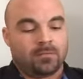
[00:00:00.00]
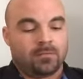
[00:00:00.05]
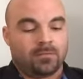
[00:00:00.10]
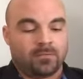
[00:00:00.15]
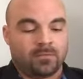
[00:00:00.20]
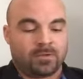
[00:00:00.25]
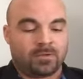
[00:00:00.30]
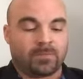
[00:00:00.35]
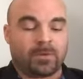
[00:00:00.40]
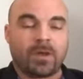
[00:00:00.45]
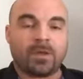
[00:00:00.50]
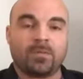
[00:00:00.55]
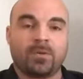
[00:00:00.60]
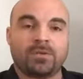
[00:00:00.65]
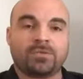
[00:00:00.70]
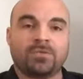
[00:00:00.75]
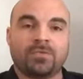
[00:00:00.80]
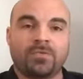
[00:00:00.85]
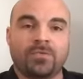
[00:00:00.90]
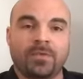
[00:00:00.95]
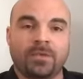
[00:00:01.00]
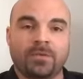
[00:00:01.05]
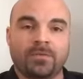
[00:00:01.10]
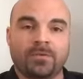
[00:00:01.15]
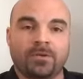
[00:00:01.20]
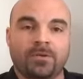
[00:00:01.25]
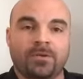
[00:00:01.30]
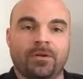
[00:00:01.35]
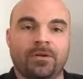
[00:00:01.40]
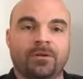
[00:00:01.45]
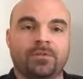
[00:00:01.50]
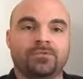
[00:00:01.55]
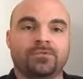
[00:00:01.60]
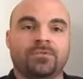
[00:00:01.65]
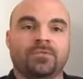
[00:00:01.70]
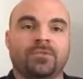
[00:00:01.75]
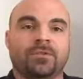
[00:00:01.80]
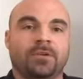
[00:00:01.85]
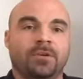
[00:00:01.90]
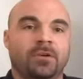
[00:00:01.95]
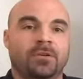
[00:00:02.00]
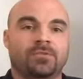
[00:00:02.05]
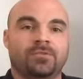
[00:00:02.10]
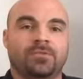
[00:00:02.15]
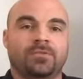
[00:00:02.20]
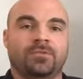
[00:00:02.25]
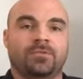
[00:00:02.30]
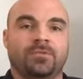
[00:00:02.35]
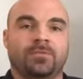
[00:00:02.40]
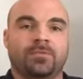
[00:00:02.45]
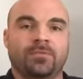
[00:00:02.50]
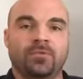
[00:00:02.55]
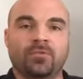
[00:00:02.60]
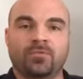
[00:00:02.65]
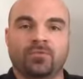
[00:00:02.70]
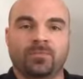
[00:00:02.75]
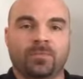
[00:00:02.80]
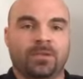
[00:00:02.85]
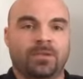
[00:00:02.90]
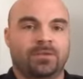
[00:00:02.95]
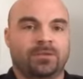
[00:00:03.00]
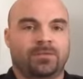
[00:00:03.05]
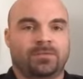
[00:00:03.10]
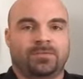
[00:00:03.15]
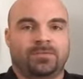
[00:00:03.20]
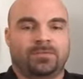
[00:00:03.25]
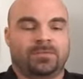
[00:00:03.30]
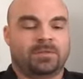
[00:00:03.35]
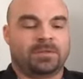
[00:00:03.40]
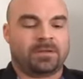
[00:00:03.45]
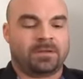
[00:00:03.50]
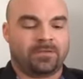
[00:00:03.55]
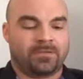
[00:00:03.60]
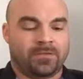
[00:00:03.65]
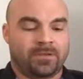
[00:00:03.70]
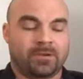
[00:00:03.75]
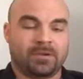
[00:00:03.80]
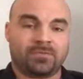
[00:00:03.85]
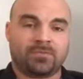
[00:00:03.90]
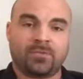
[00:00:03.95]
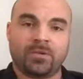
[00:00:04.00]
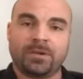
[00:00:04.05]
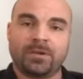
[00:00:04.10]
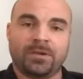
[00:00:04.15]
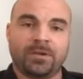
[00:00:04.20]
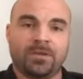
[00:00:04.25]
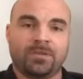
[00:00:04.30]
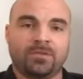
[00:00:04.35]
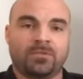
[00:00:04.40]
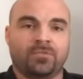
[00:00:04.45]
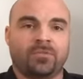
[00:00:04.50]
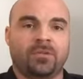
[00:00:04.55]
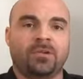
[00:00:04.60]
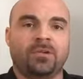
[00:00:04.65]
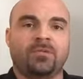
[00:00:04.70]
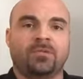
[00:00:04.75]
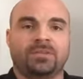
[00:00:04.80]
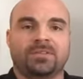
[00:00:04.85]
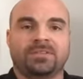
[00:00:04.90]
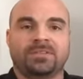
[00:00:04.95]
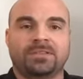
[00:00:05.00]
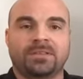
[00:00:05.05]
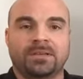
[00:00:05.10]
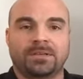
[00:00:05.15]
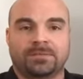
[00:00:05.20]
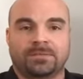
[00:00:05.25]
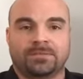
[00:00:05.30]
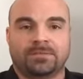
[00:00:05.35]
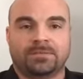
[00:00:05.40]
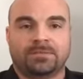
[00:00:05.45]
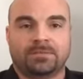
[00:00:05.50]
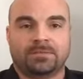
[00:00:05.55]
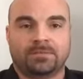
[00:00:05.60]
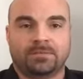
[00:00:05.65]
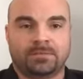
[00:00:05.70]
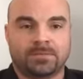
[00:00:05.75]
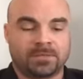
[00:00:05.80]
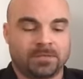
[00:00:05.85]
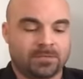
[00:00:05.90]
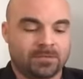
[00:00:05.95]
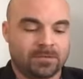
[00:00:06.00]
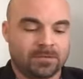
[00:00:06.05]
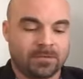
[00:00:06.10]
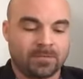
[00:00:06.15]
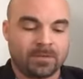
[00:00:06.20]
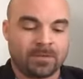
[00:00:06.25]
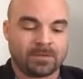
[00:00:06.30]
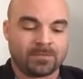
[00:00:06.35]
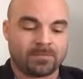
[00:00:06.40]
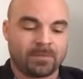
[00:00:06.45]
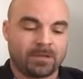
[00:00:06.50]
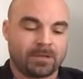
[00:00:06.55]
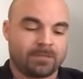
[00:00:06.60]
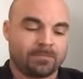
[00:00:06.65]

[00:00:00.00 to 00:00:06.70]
despite what you think, there are hundreds and hundreds of news media and everything. There's really not. There's really only 6. Okay, let me explain.